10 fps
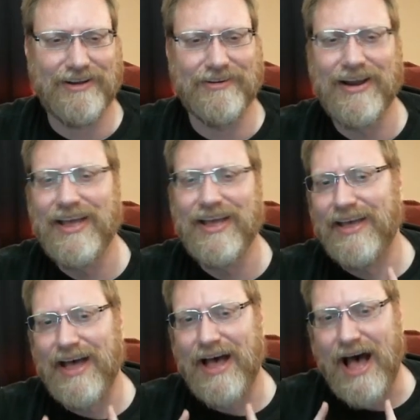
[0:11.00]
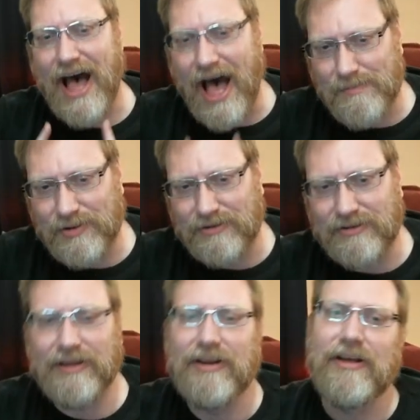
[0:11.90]
sailor,
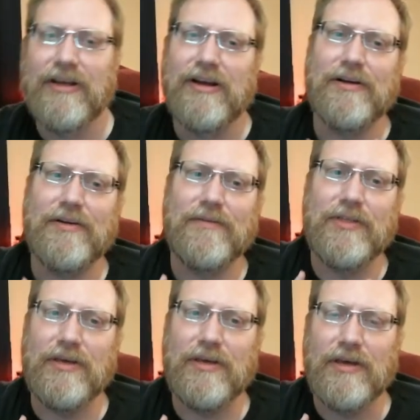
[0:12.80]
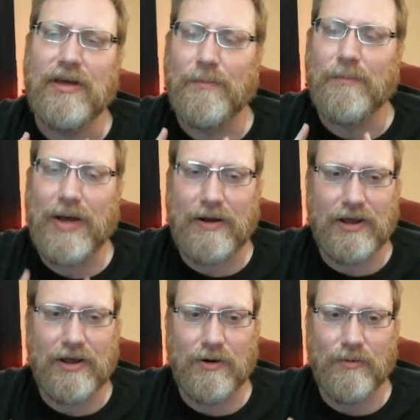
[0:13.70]
opposite of the
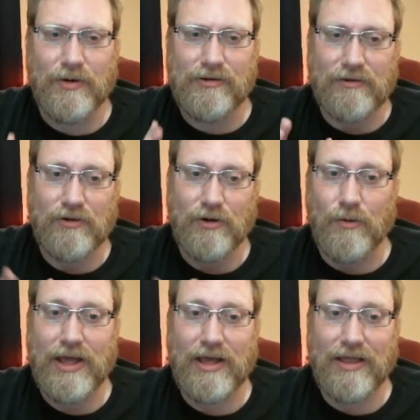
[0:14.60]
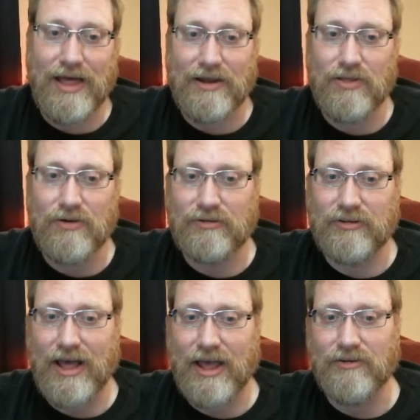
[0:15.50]
bounty hunter, which I took away a lot of those
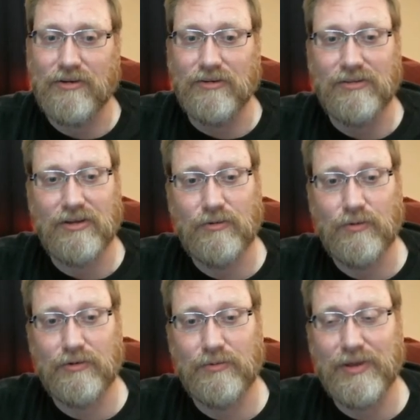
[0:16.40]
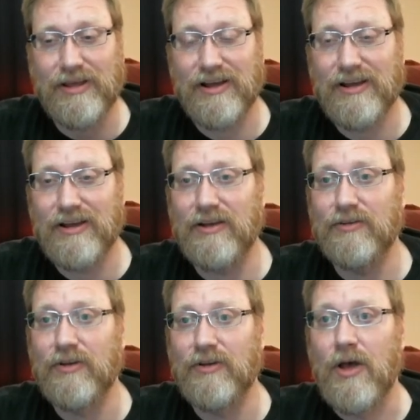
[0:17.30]
slashes. This was
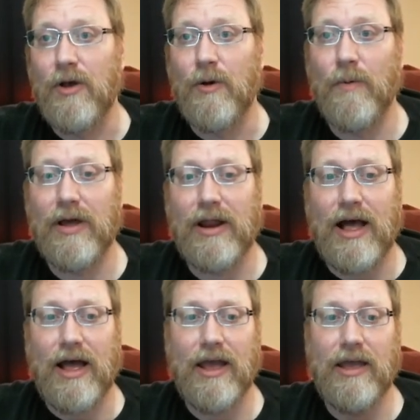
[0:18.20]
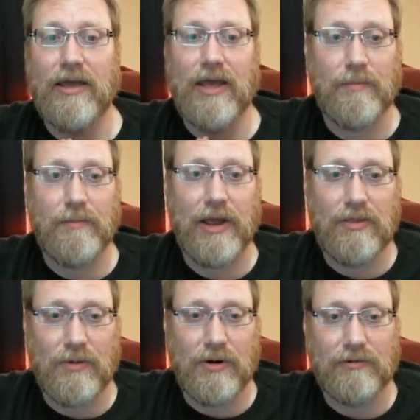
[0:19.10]
because when I had
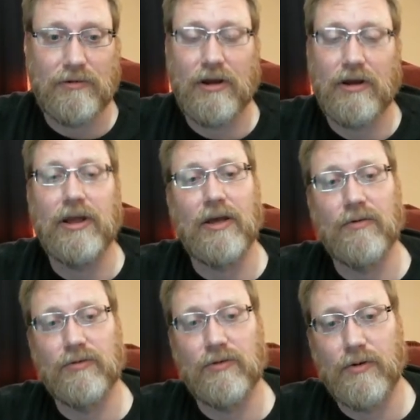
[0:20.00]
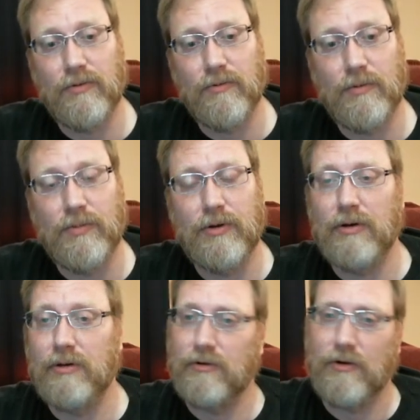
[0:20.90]
made the mercenary and I was going through the
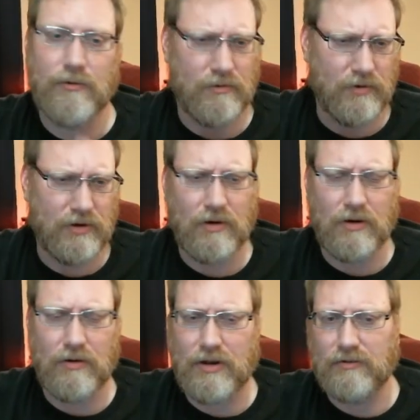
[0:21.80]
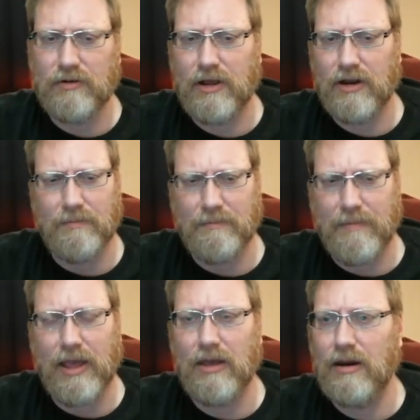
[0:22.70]
books or rewrote, I'll say I
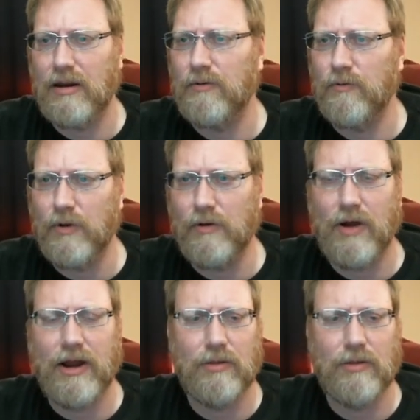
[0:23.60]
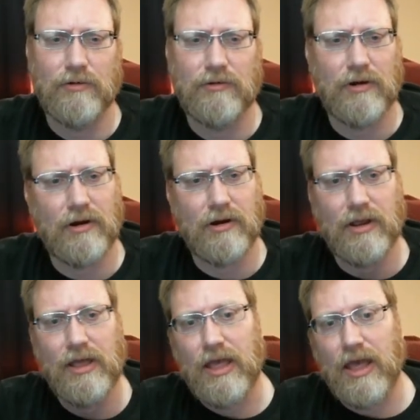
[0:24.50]
didn't make it, I was rewriting the
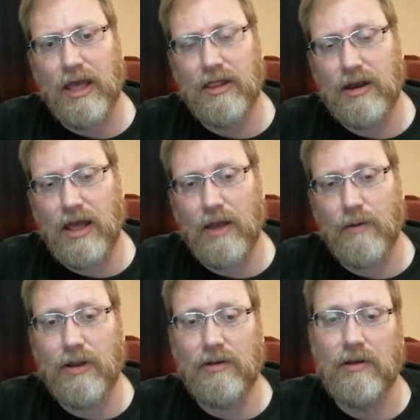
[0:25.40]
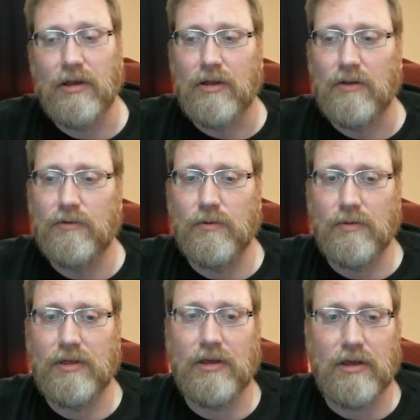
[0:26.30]
mercenary, and then I went
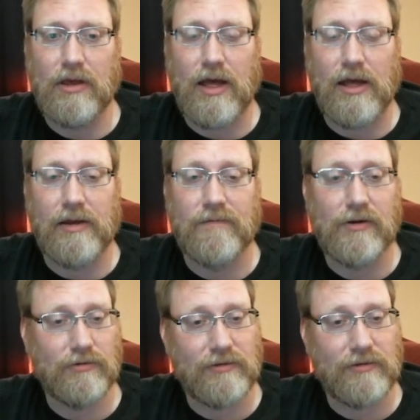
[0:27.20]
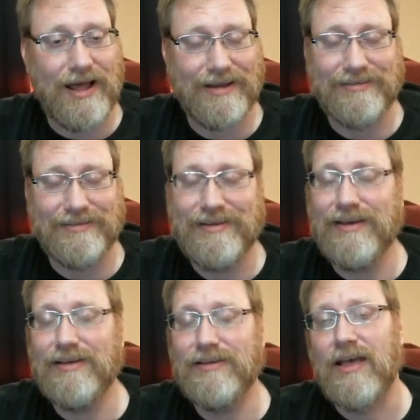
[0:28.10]
to the Adventures of the High
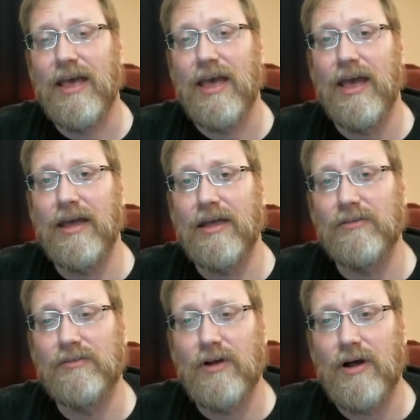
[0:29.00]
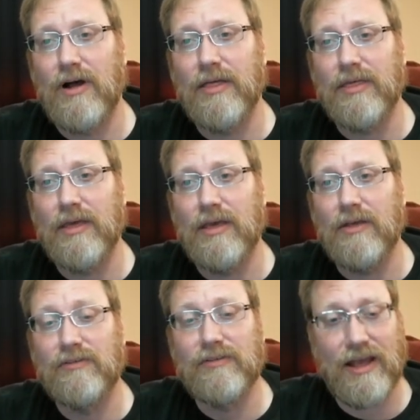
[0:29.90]
Seas and saw
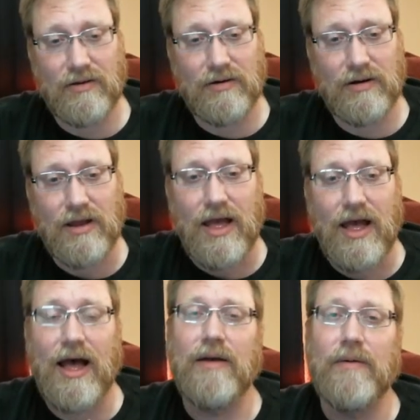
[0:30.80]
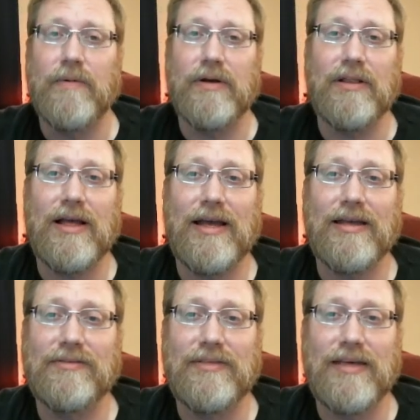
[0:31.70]
the sailor. I
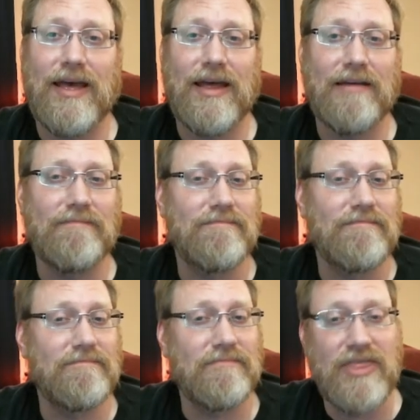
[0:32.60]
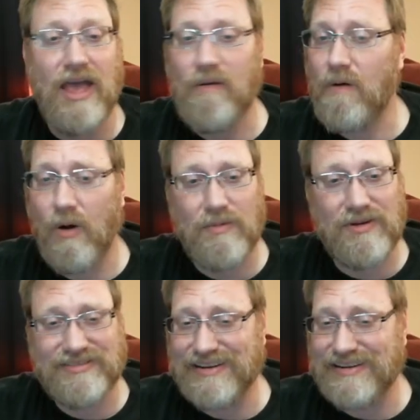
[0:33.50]
realized that they were
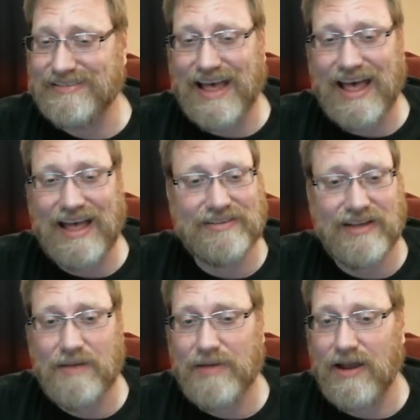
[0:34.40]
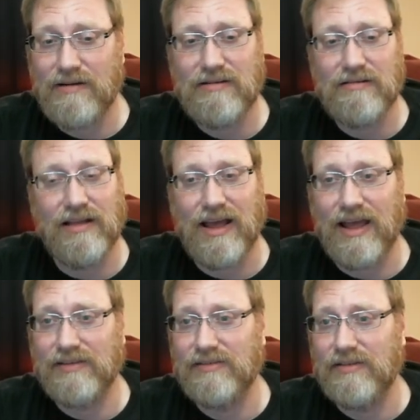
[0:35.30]
almost the exact same character
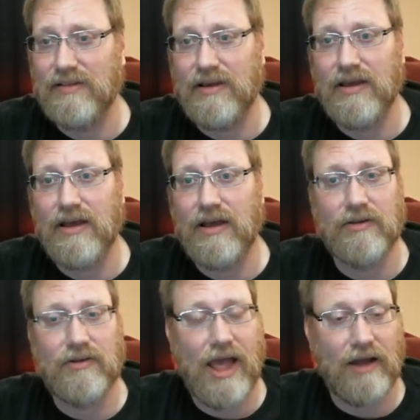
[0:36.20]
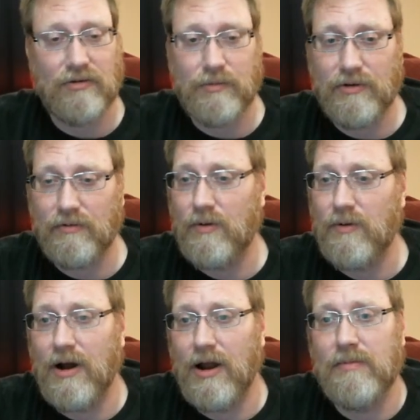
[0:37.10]
class. The uh, attribute
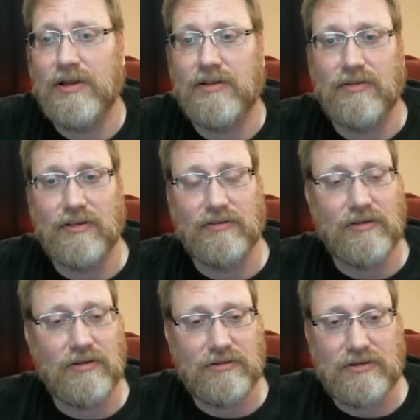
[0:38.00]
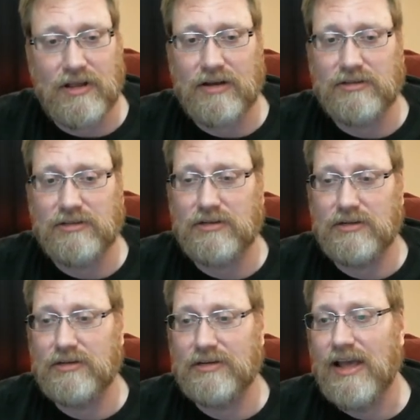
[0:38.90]
requirements, the skill
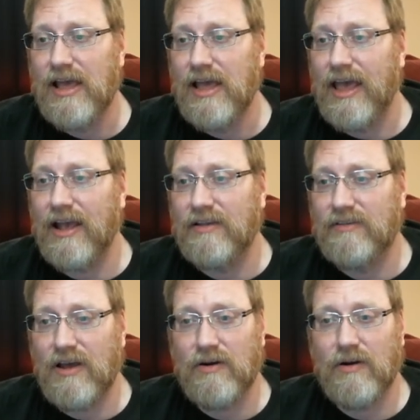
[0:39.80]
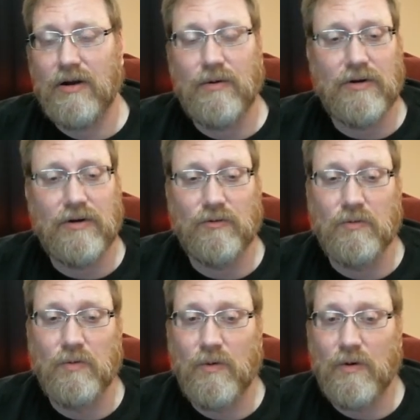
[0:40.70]
selection, etc.,
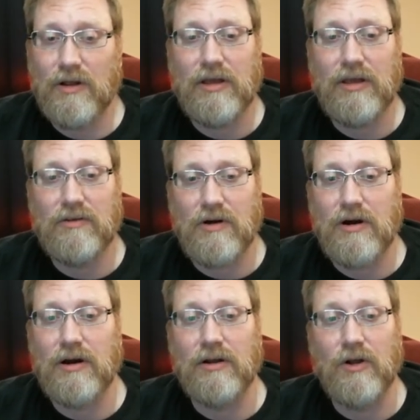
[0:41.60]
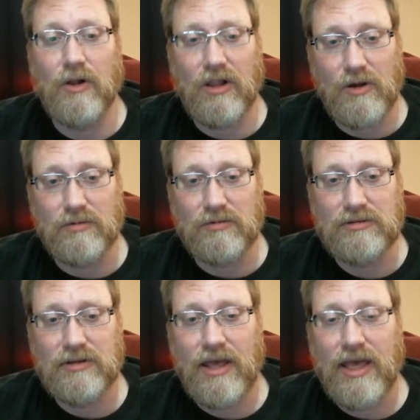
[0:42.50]
was really darn
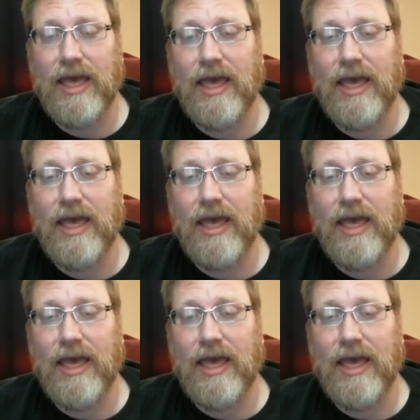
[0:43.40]
close.